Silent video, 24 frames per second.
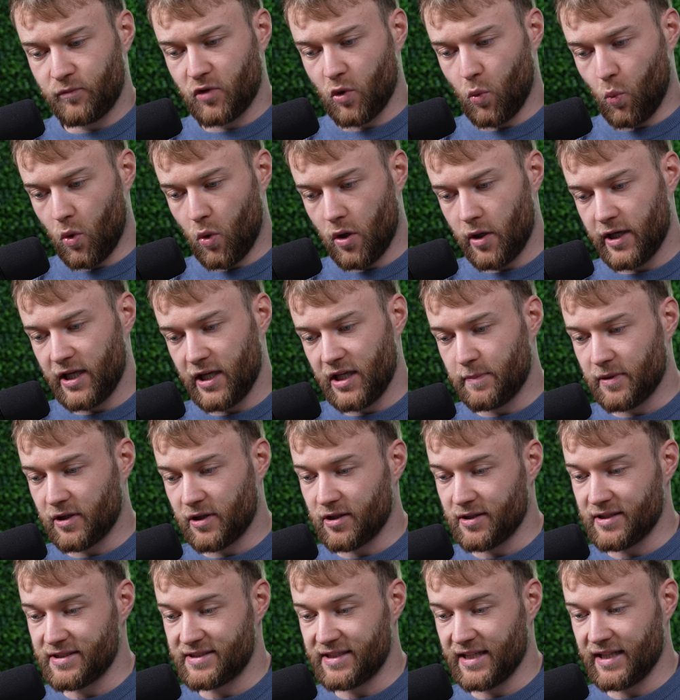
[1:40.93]
Why?
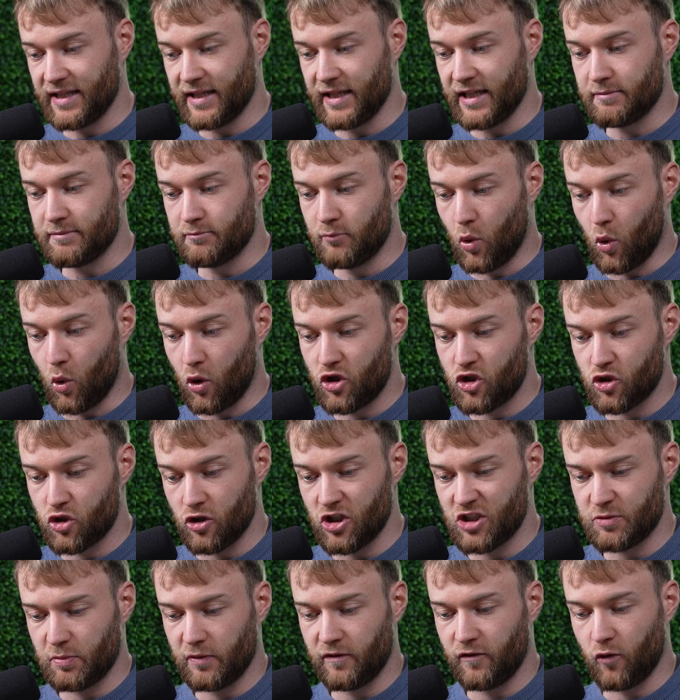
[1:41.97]
Because they need more
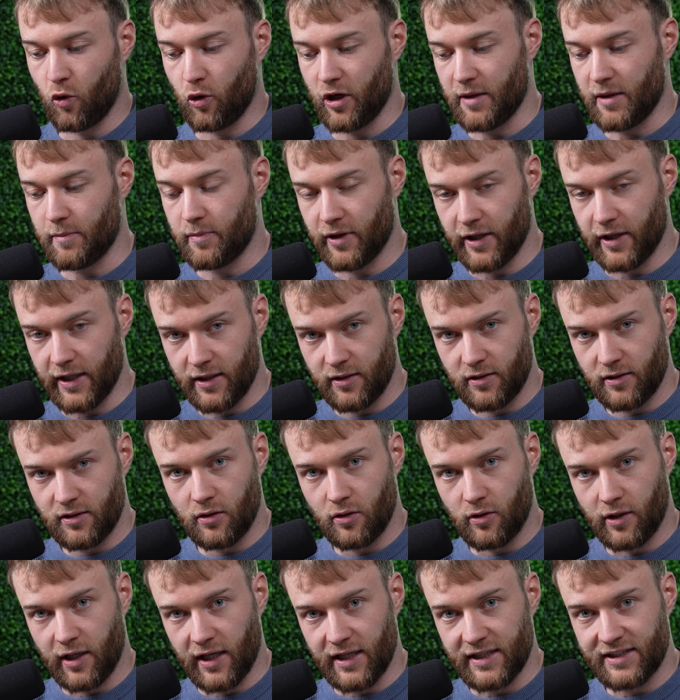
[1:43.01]
trust before they buy.
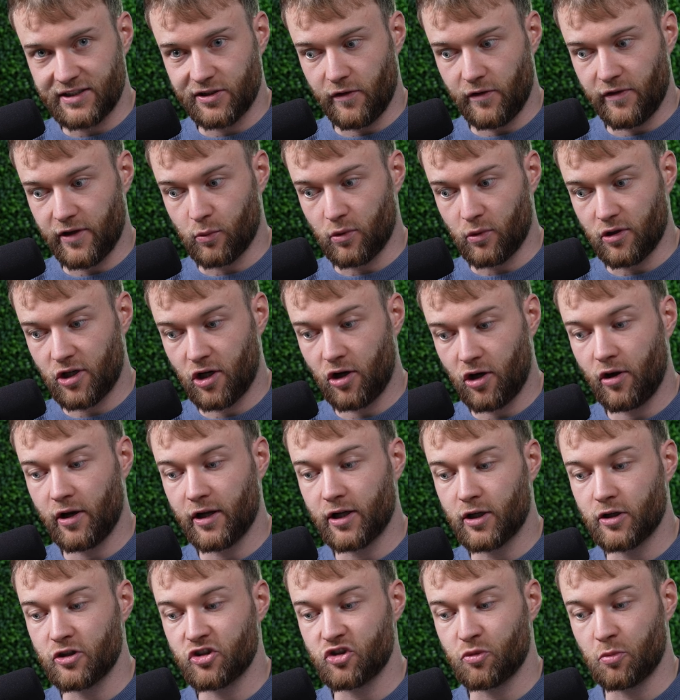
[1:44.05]
Okay, so the
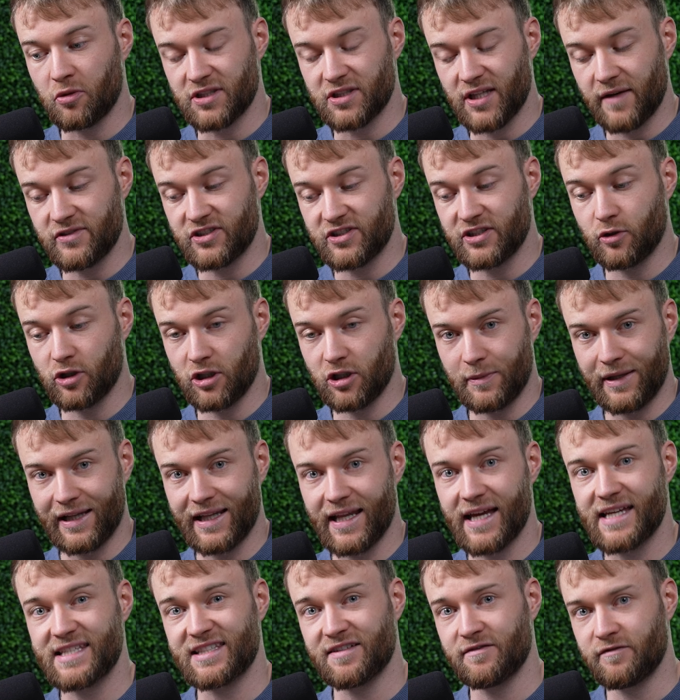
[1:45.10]
returning customer is obviously going to be
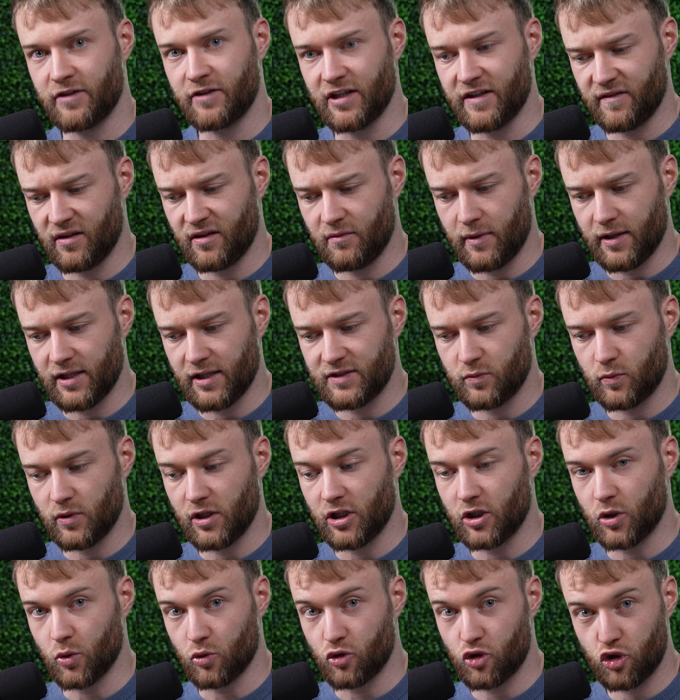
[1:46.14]
less than 5 emails.
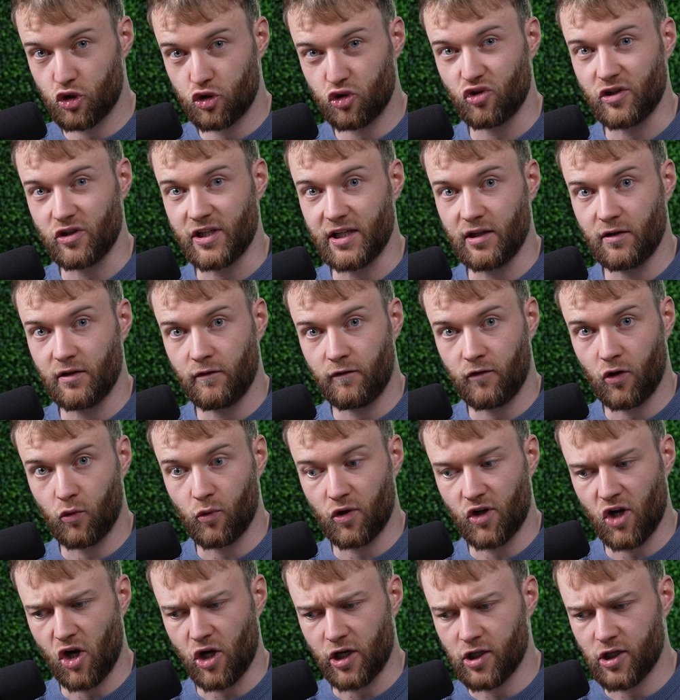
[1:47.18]
We'll do 3 for
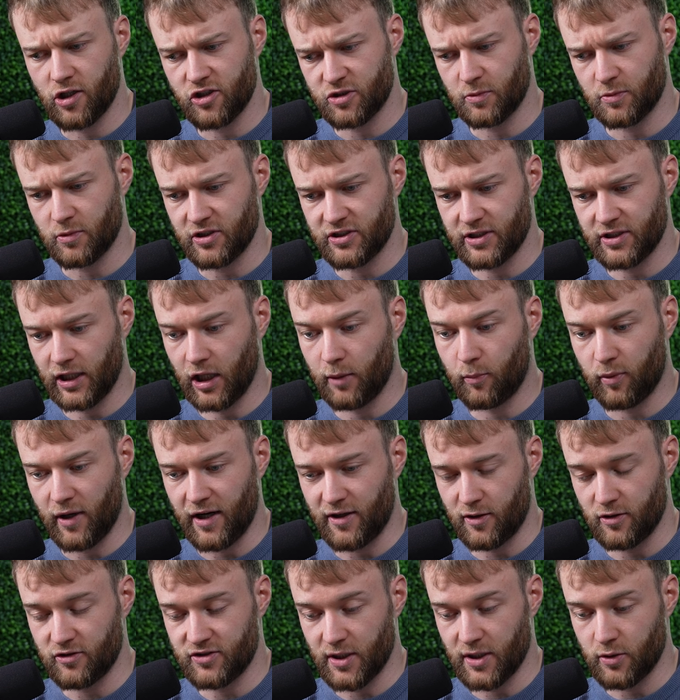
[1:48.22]
returning customers, and I'll
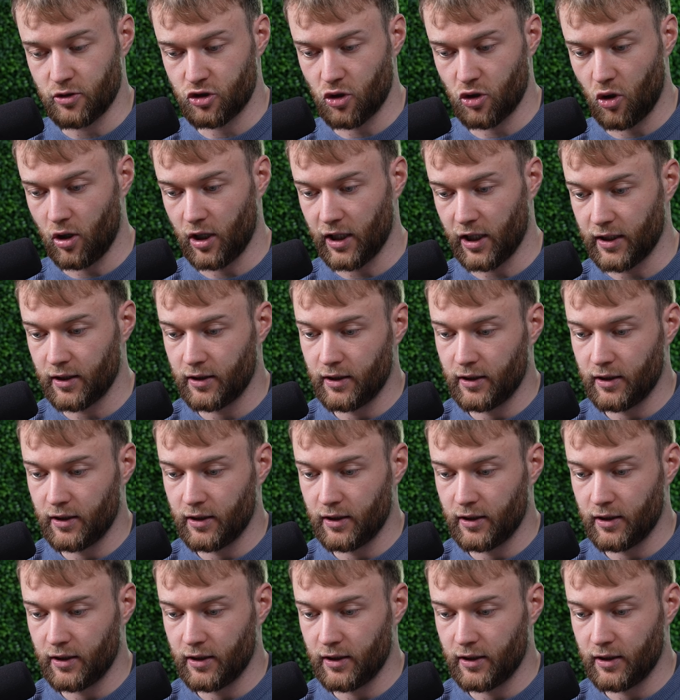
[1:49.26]
break those down shortly.